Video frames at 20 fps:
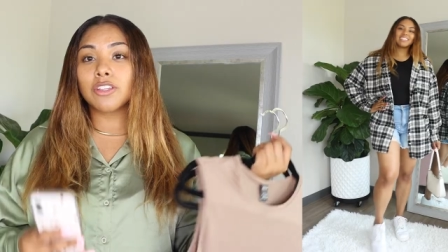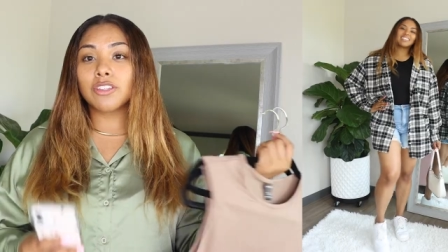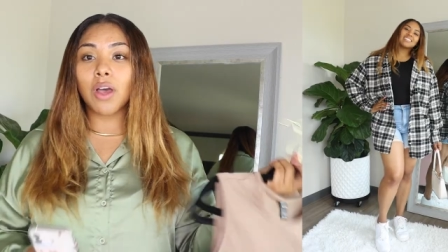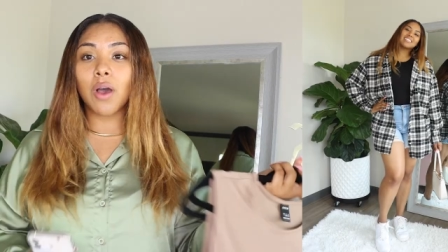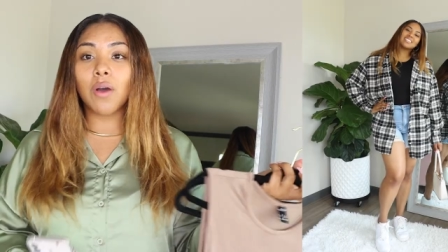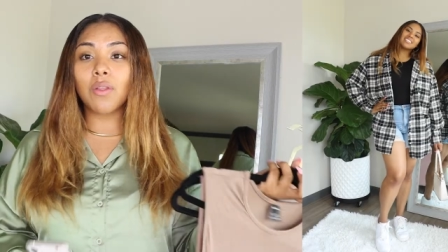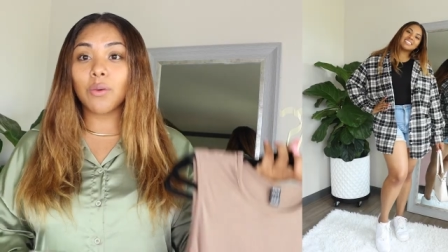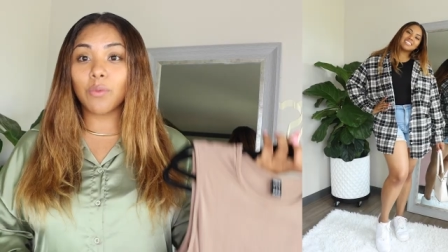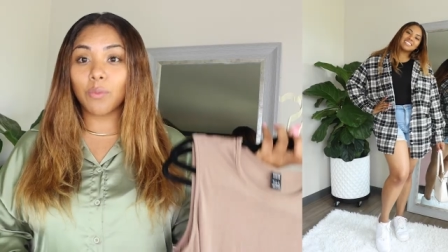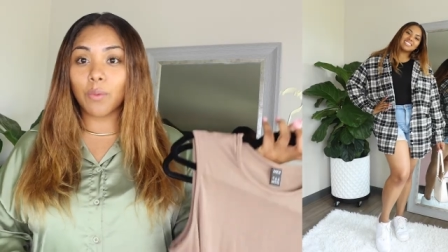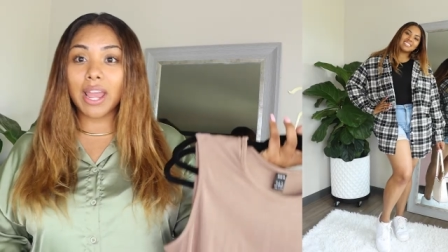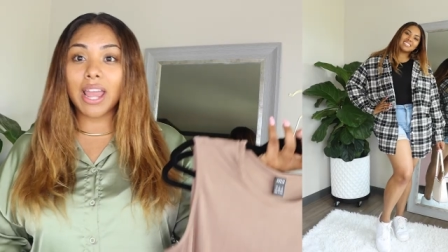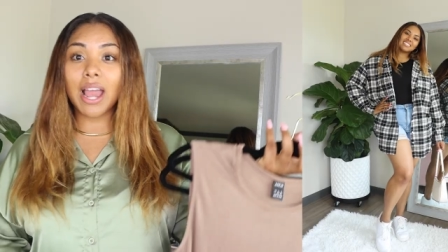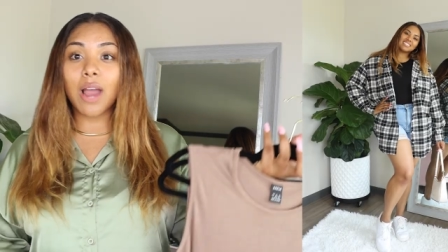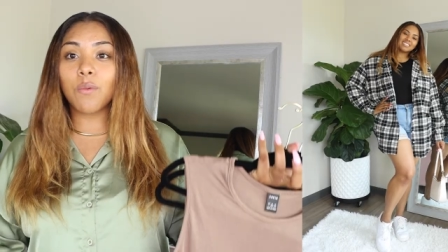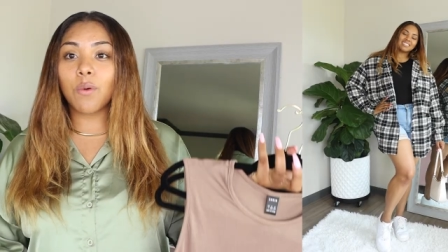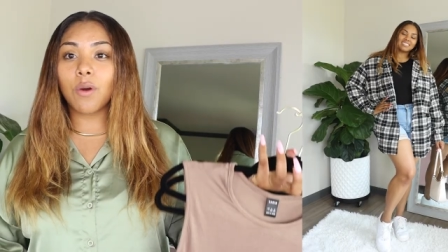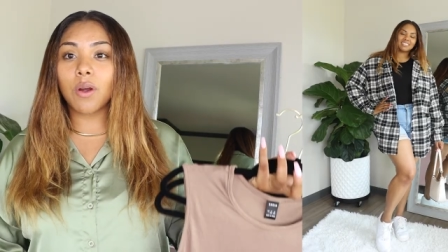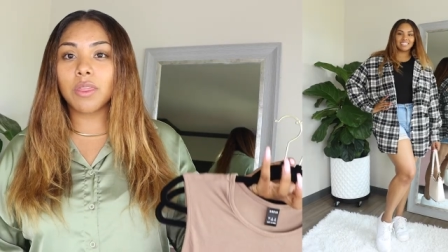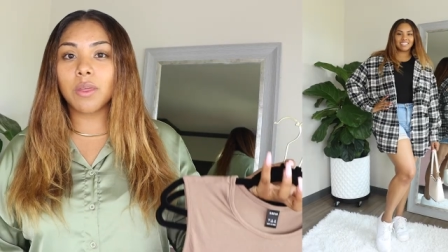So the way
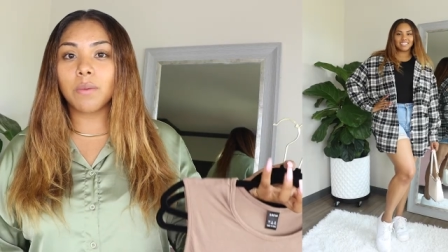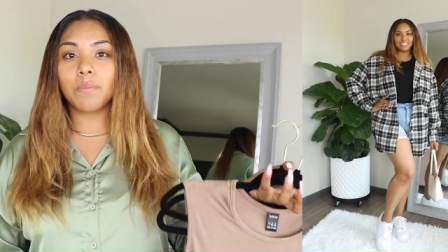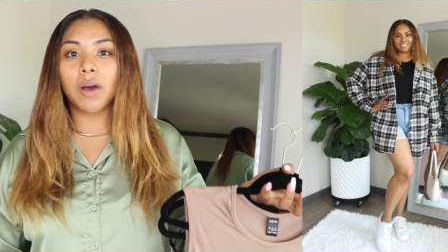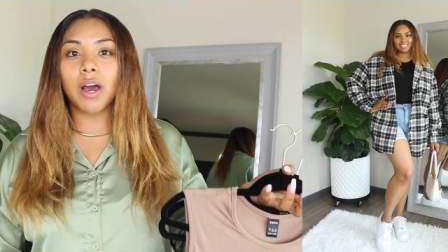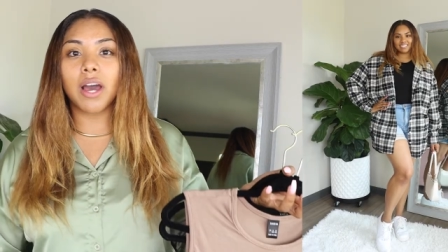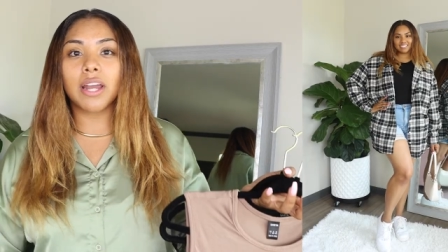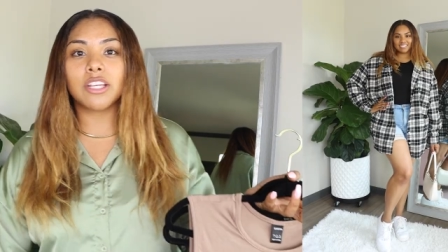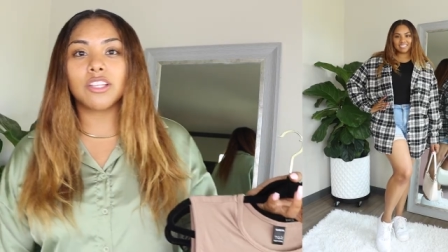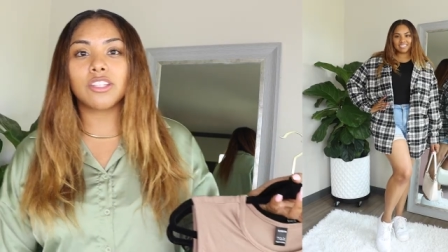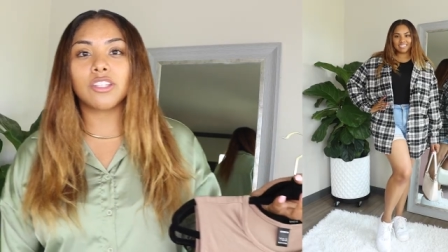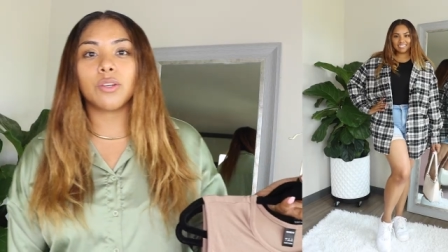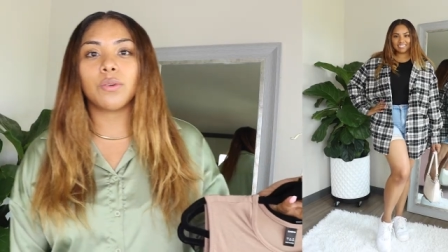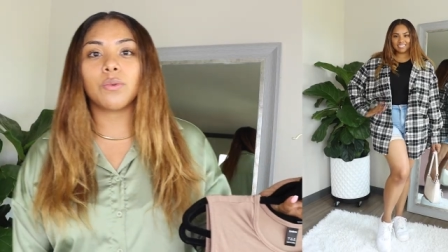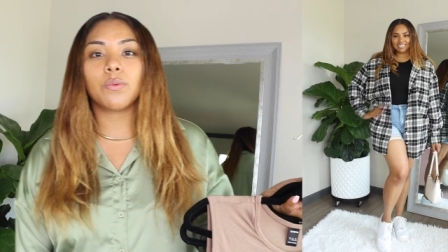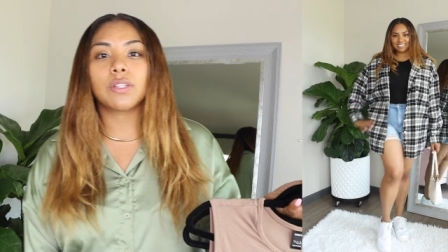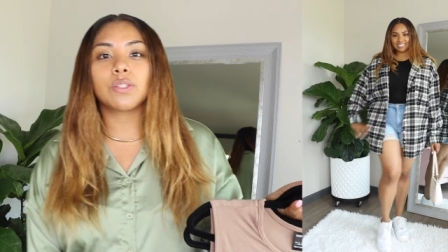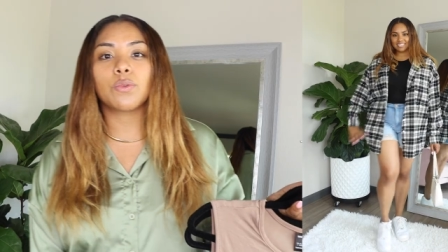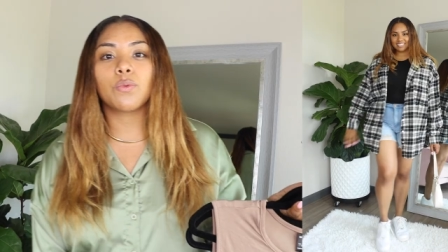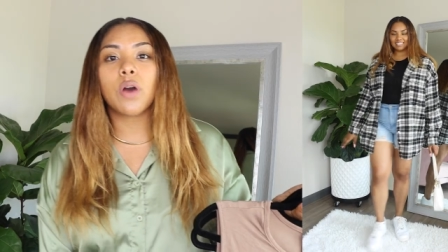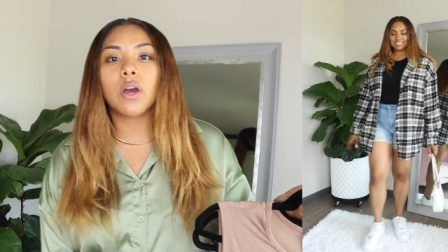I wore the bodysuit was,